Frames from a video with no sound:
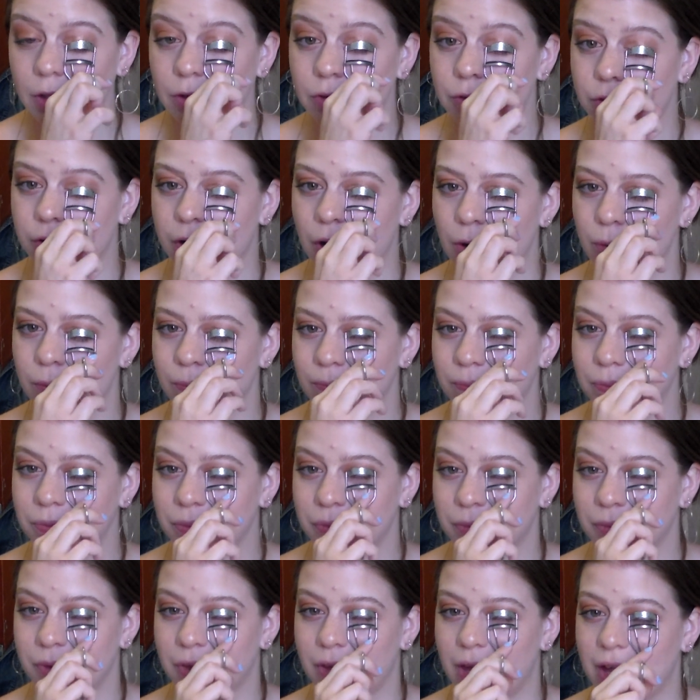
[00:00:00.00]
So
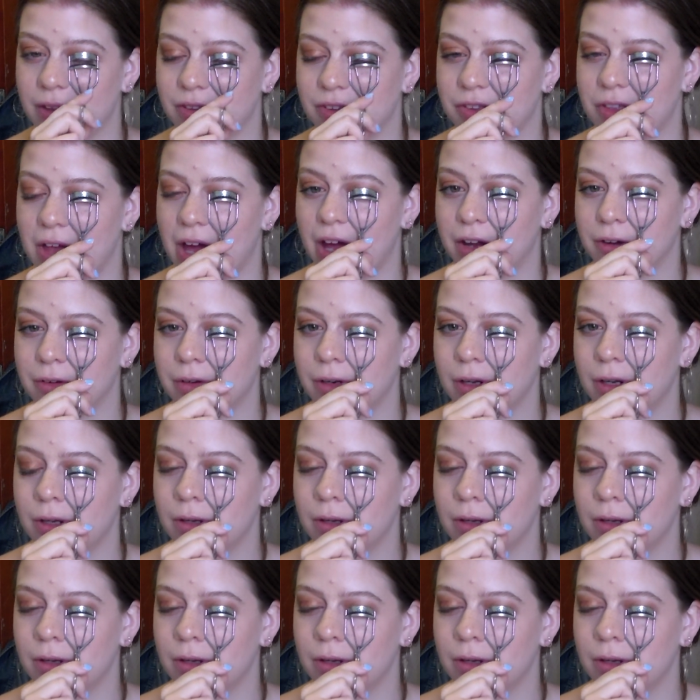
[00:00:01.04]
that's that.